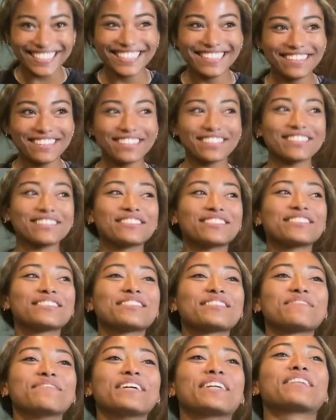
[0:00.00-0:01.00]
You should
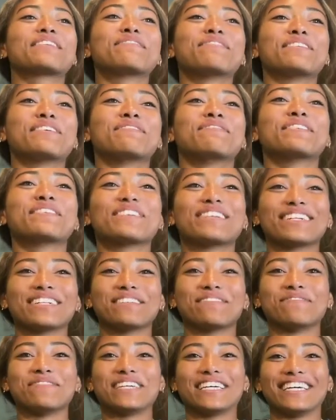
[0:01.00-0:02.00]
just make a blooper reel
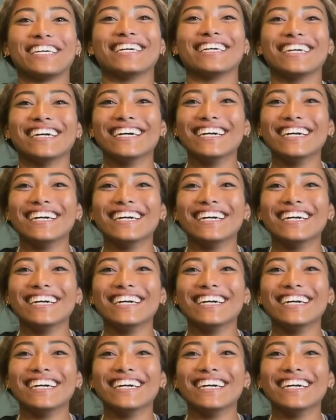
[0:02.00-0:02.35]
of me.